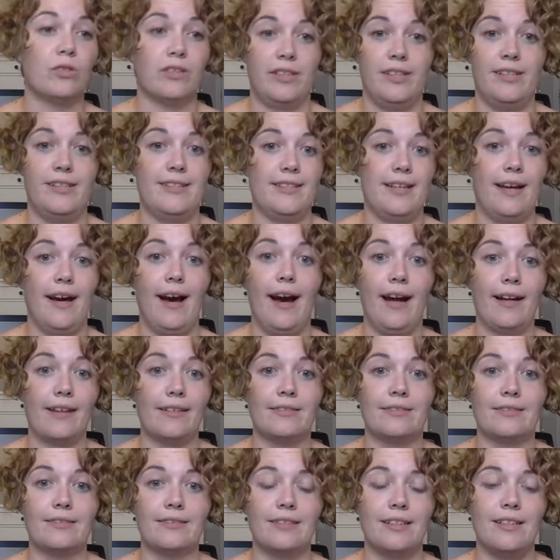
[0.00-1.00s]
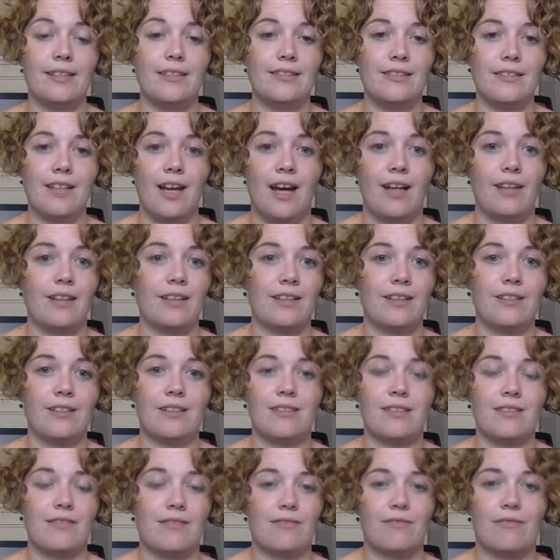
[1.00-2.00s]
he's got. He's got
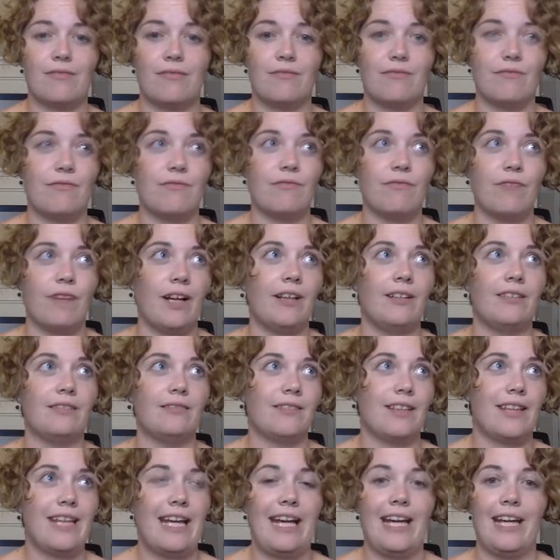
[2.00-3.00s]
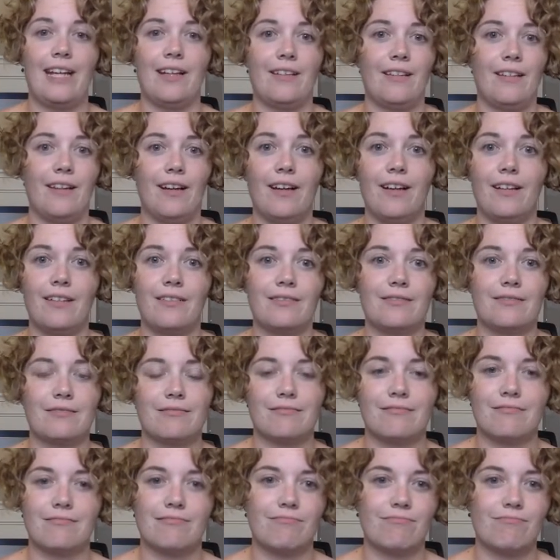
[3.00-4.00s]
this fun thing that
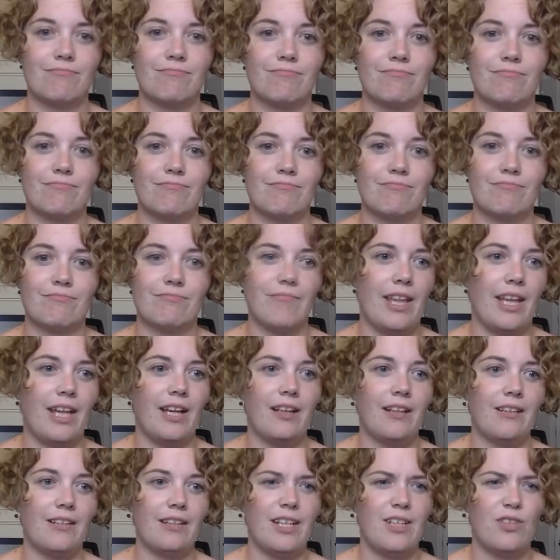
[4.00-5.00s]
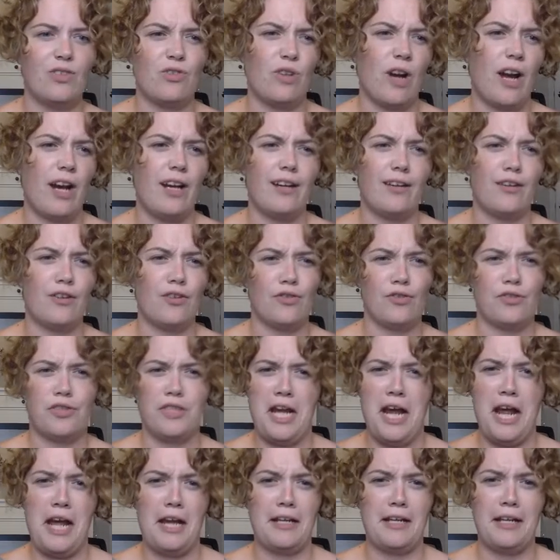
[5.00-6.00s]
he's trying to
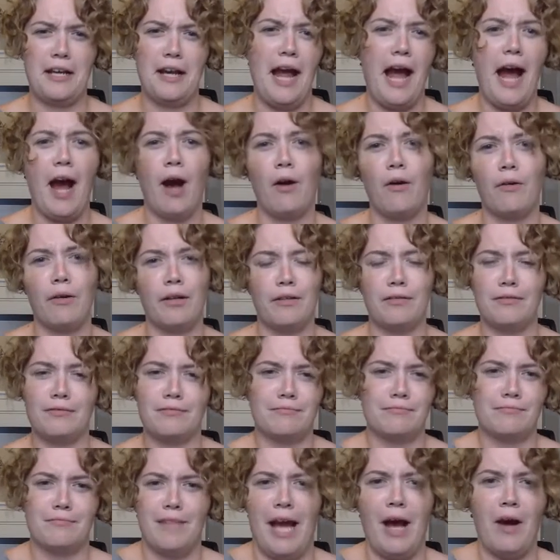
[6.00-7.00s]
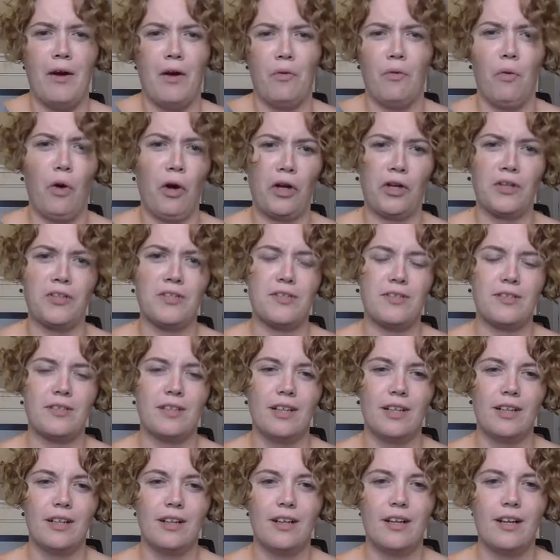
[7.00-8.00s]
understand and how it works.
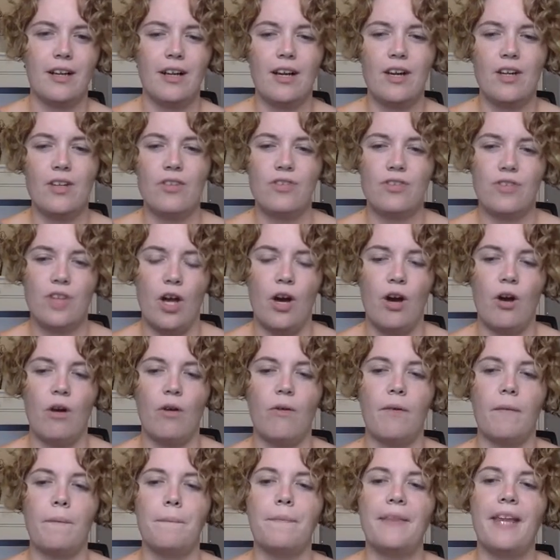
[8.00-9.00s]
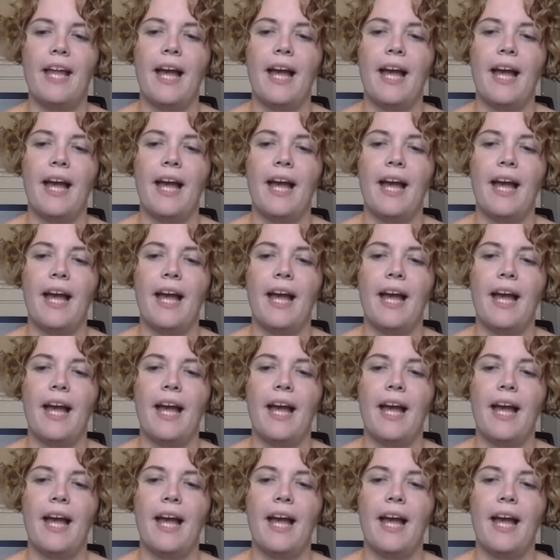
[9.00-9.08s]
So